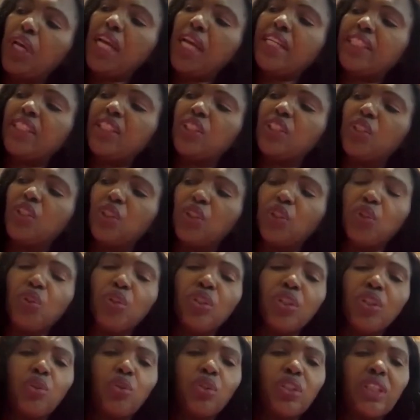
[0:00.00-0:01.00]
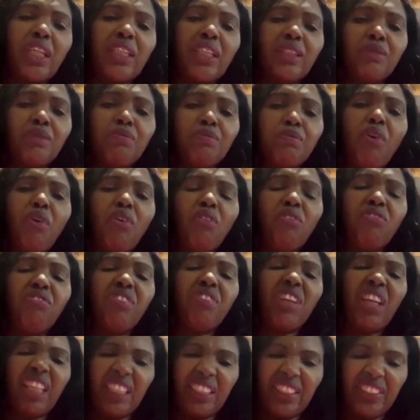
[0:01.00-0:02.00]
I grew, it was a small
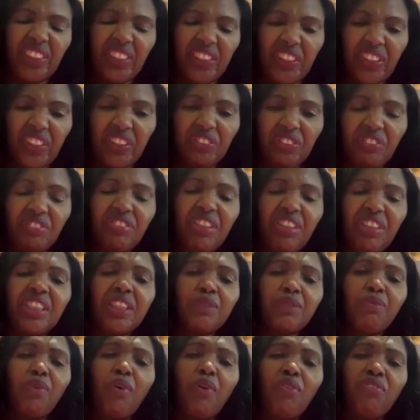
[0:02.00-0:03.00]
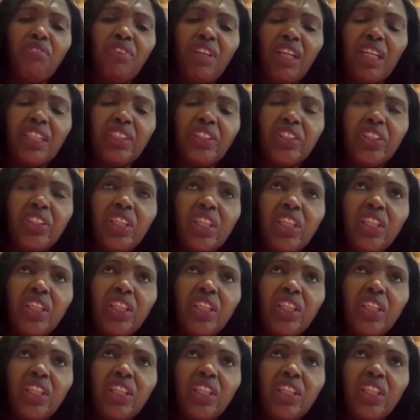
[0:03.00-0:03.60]
village, very small village.